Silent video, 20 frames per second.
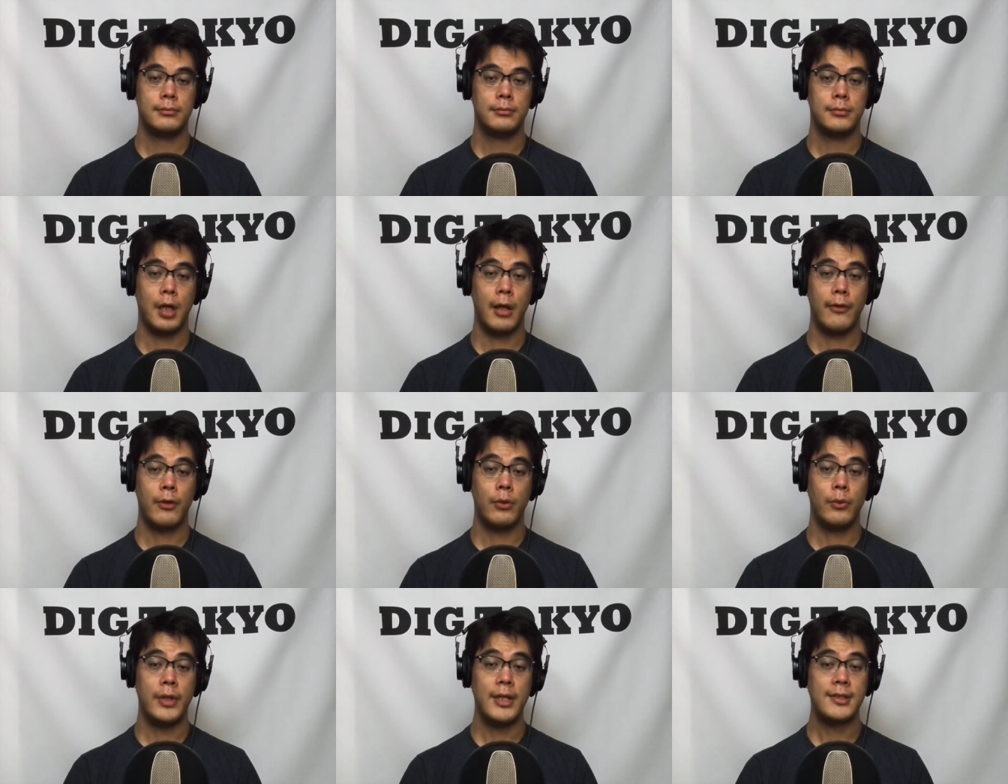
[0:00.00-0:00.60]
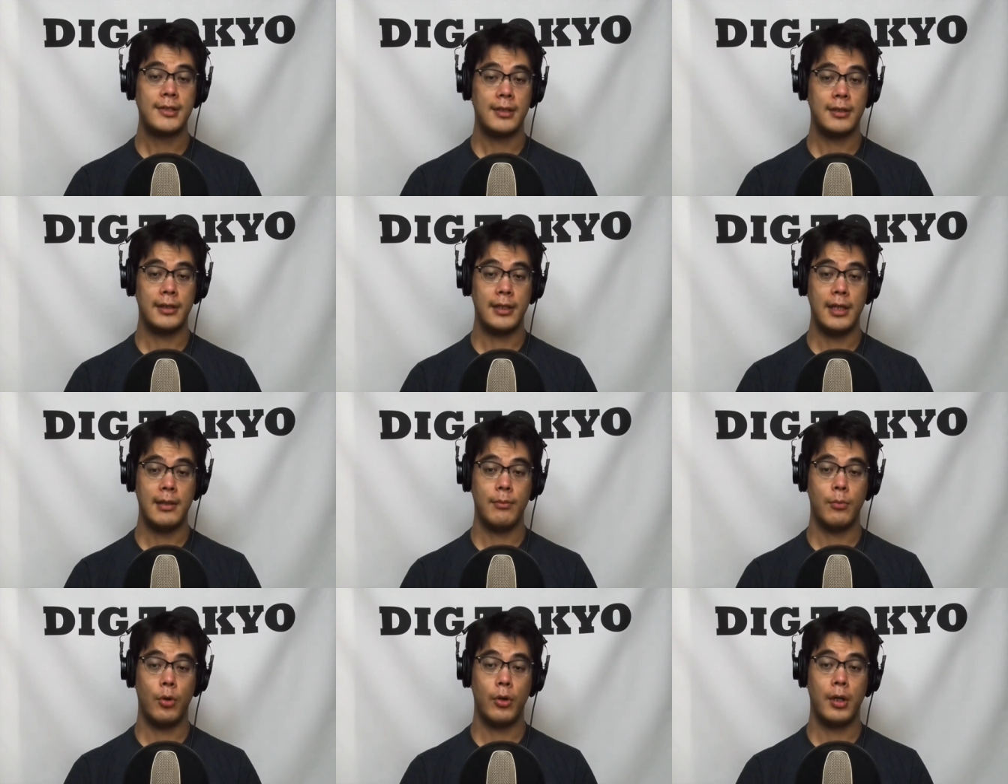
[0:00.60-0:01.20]
although
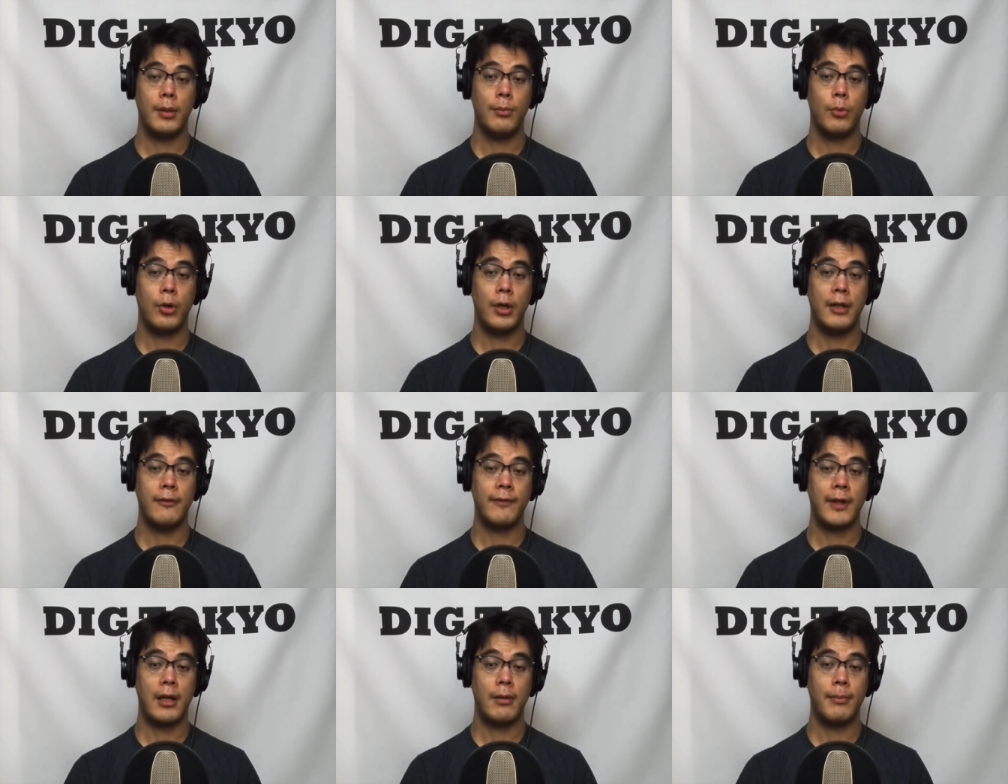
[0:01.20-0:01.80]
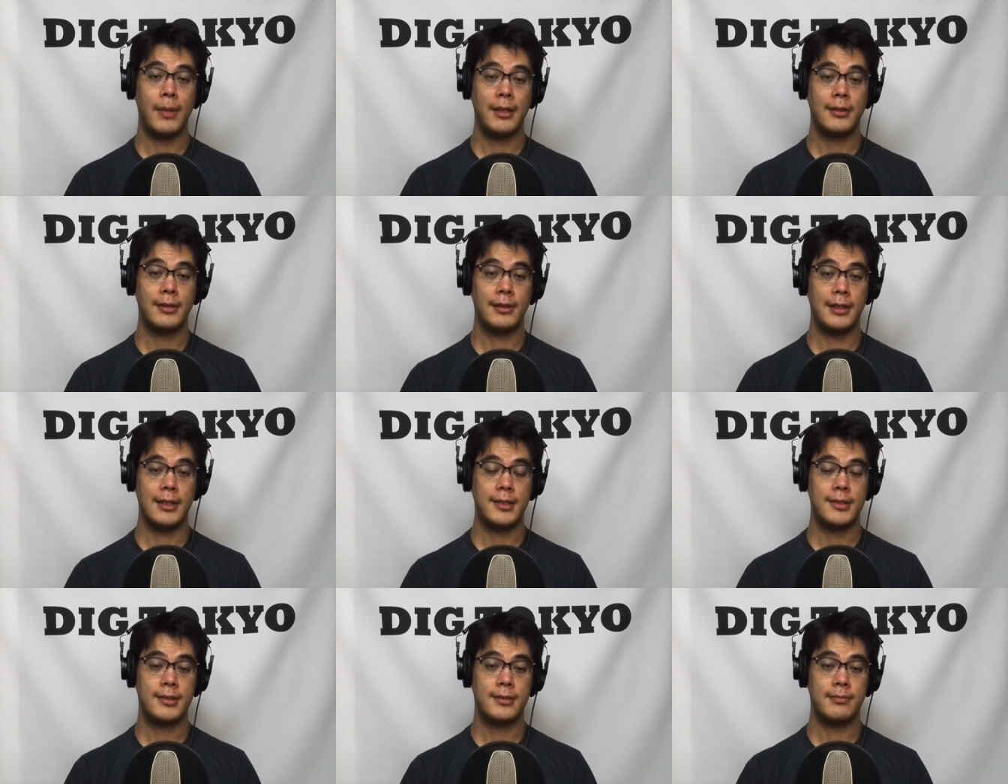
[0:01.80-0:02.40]
recently more and more
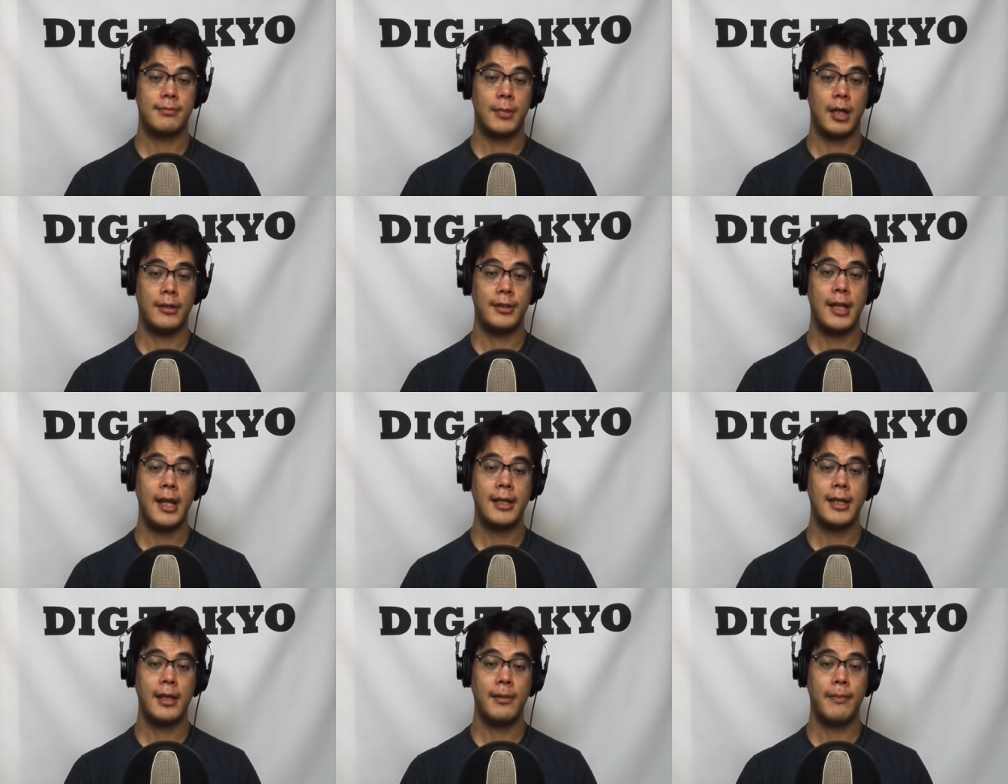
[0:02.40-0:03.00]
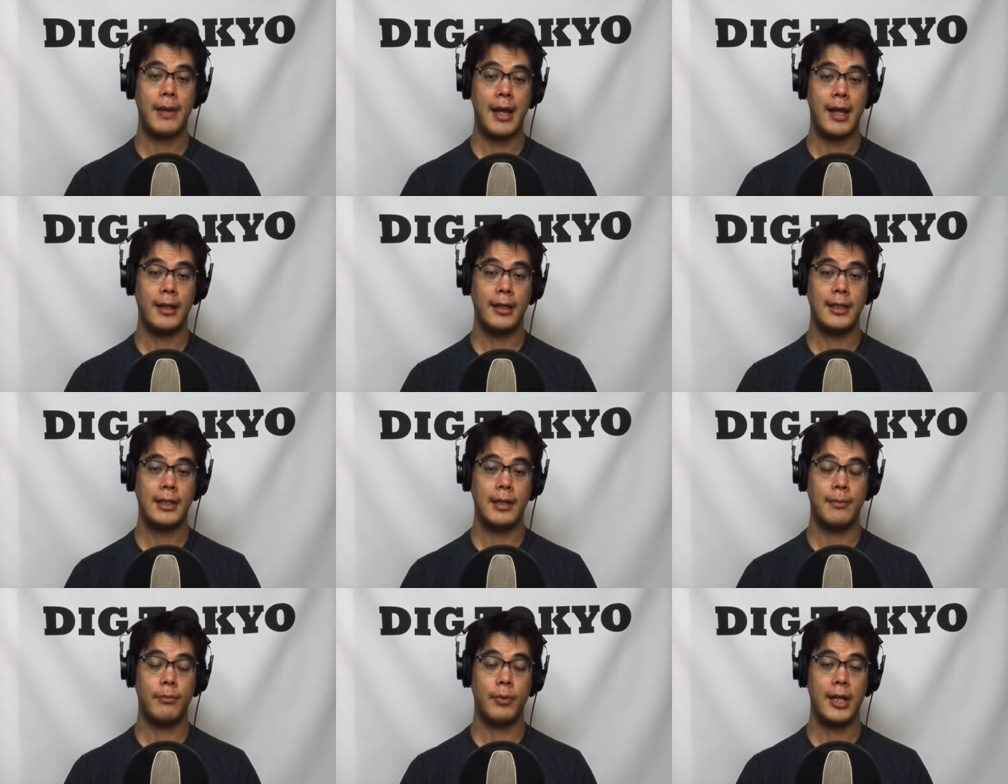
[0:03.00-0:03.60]
environmentalists are taking back
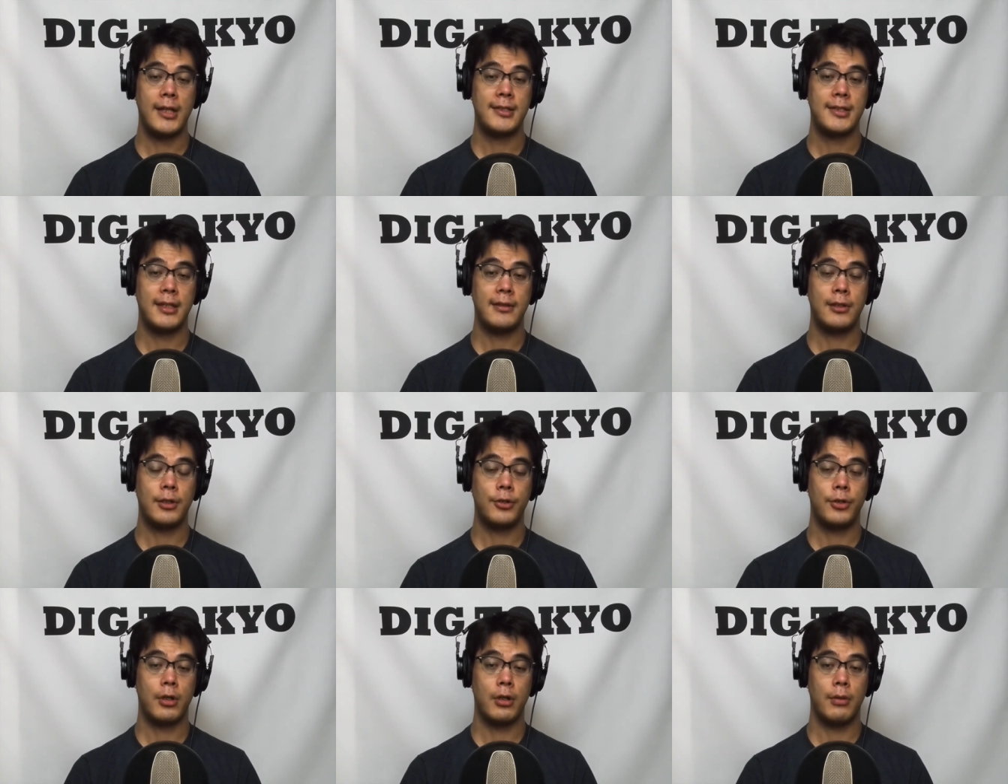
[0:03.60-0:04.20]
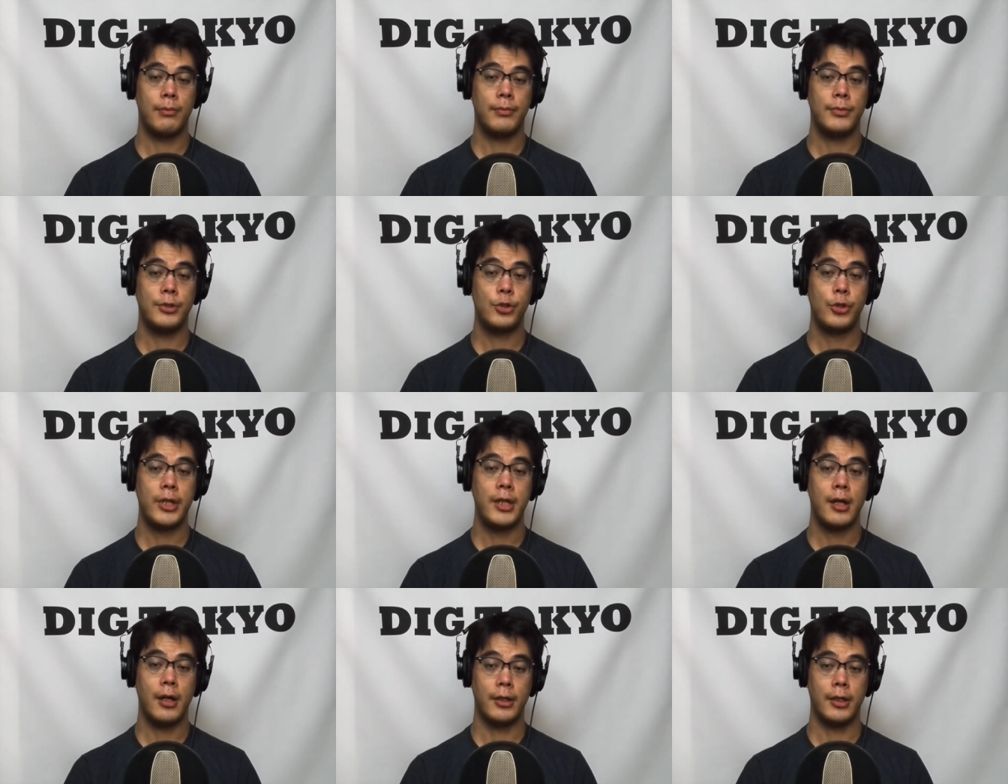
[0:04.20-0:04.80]
and embracing the term
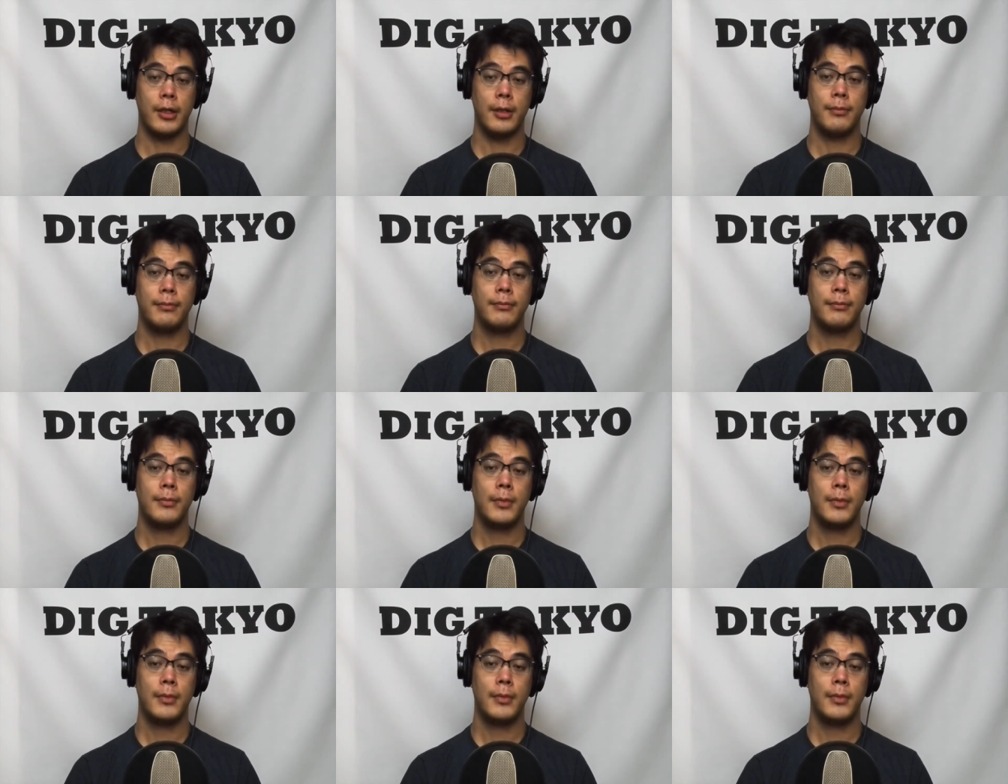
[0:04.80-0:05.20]
tree hugger,